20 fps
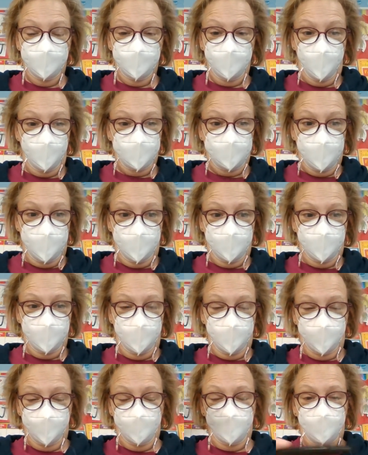All set?
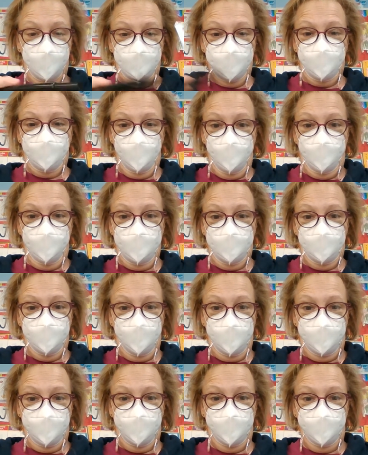I just want to make sure everybody's
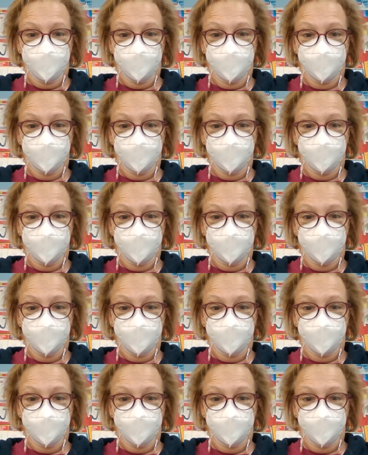ready.